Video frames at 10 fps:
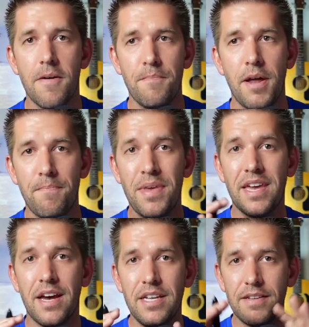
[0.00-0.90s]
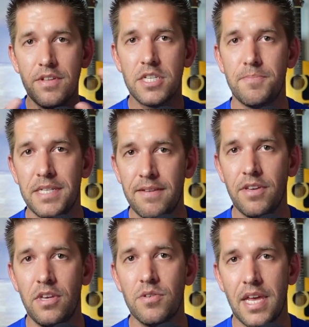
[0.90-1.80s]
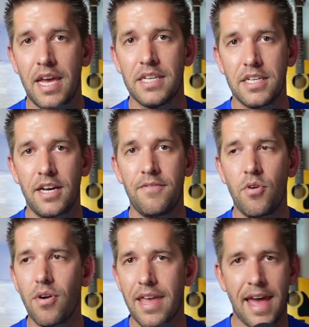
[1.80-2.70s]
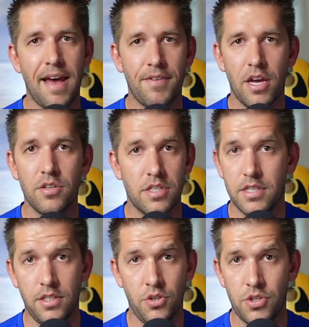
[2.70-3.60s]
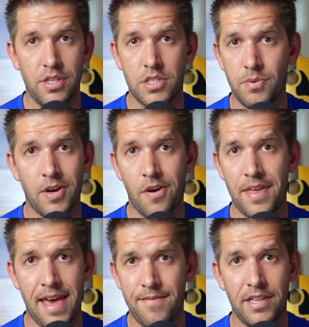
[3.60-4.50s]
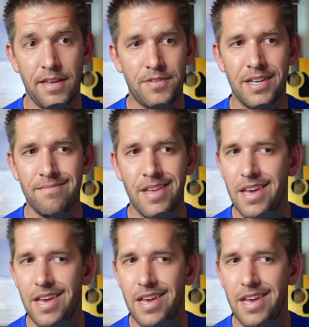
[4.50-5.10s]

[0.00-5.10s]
but because of this specific use case of you already have a hosted solution that's doing all the heavy lifting,